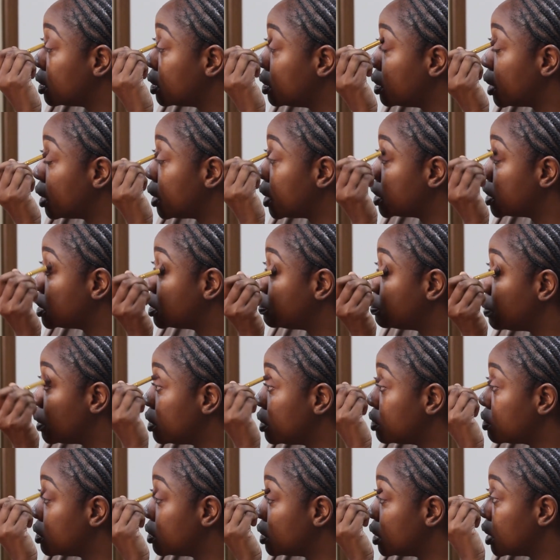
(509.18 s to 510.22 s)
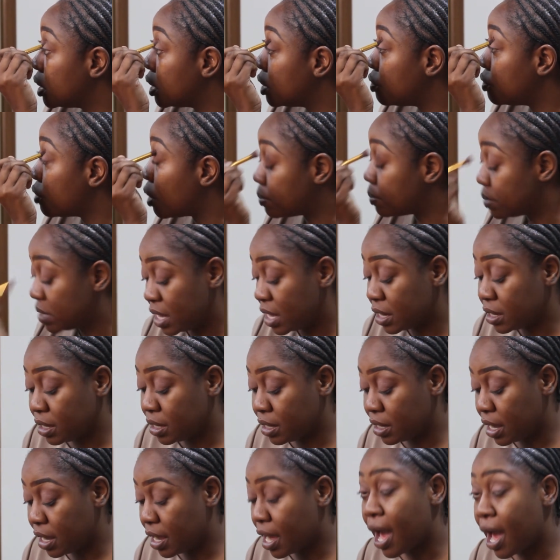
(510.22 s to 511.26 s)
that I spent on the head wraps that
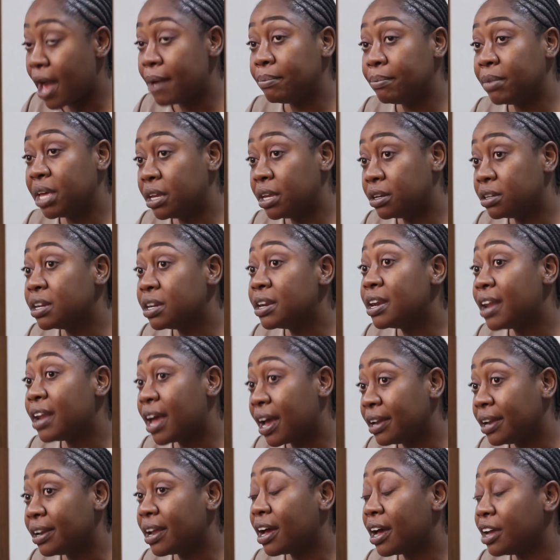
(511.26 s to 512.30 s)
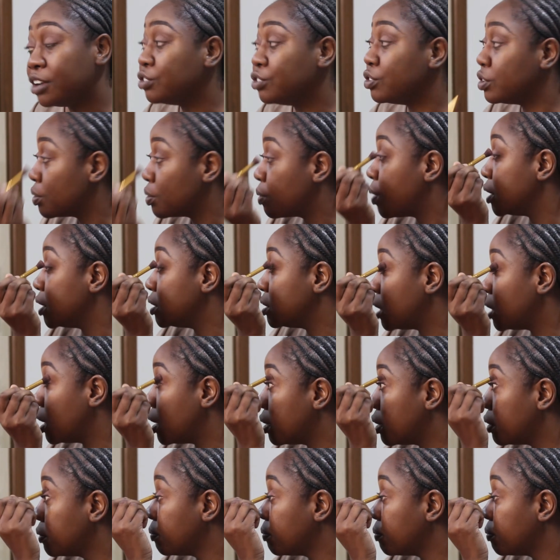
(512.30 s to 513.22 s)
day, I made 900 kwacha